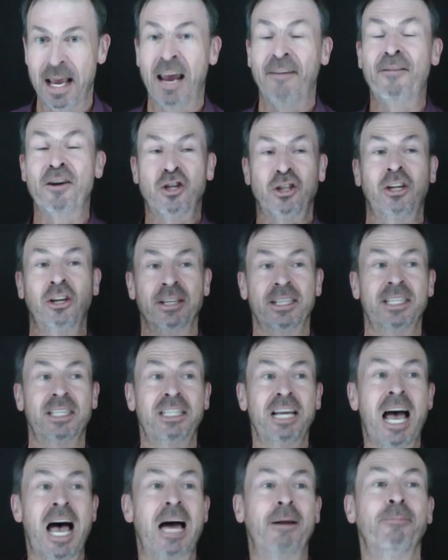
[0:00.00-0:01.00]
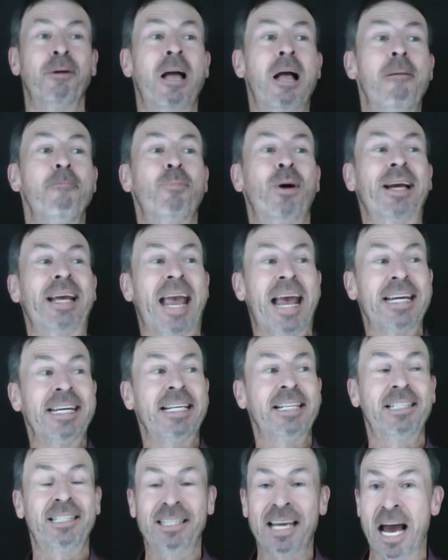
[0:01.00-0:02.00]
In fact, she's going to start by
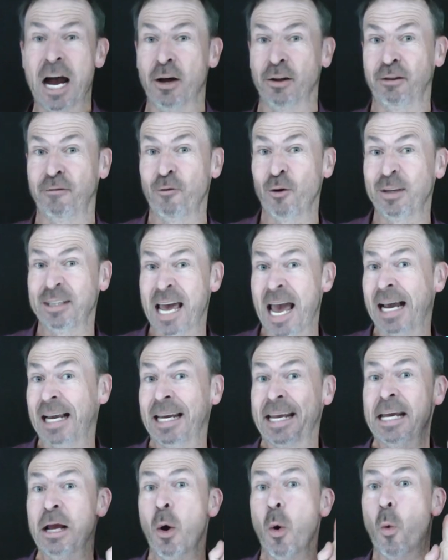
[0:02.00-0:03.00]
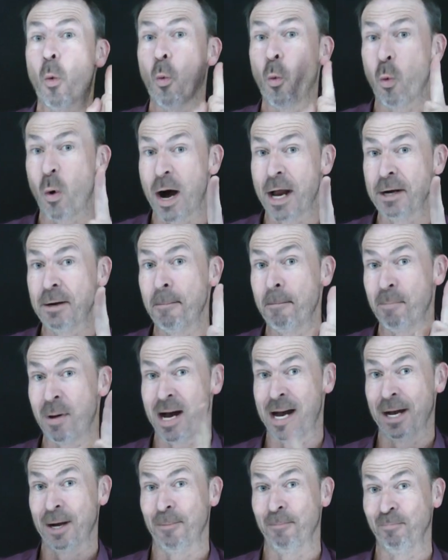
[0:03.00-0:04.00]
heading south for exactly 1
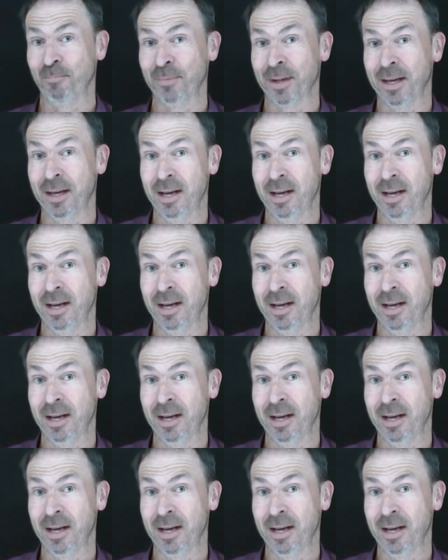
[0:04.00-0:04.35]
mile.